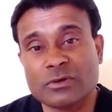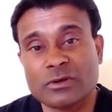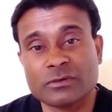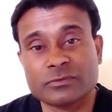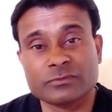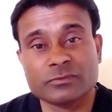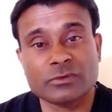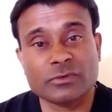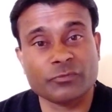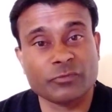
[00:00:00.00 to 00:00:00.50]

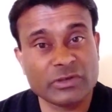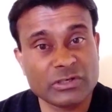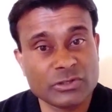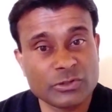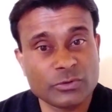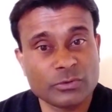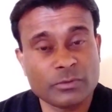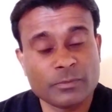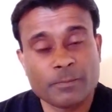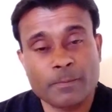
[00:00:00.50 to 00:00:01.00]
of
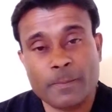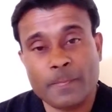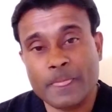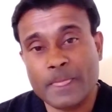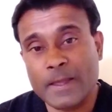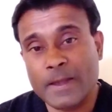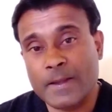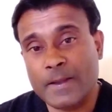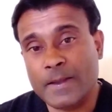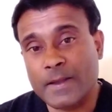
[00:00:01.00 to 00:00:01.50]
video.
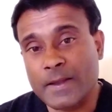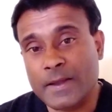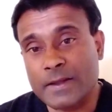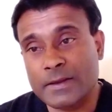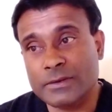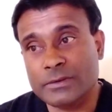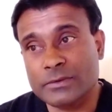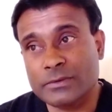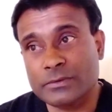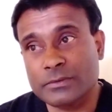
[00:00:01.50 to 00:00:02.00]

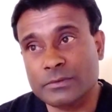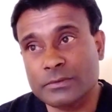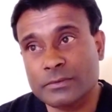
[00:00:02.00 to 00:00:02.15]
And